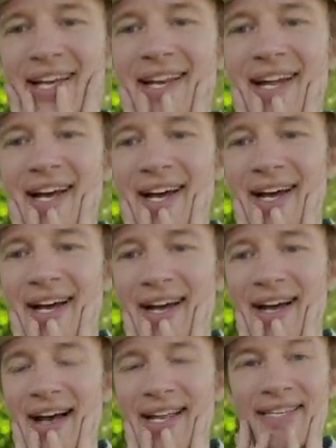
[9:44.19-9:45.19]
And
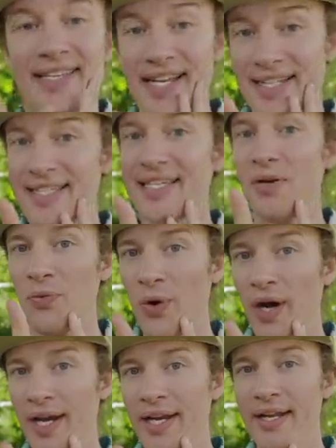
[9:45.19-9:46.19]
uh, I did see
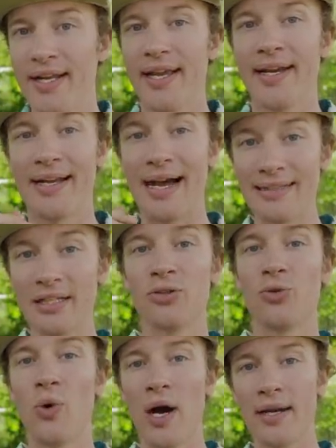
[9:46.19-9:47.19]
one in
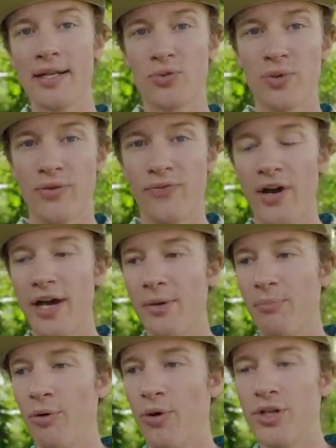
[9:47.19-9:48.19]
Catanduanes with the fighter
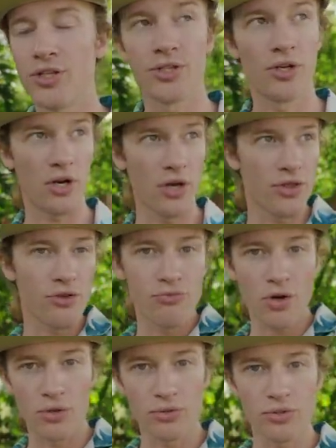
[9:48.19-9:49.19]
boys on the
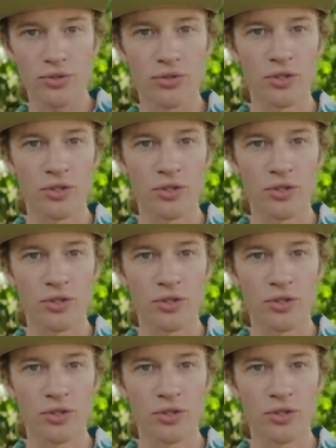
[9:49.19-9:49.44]
road.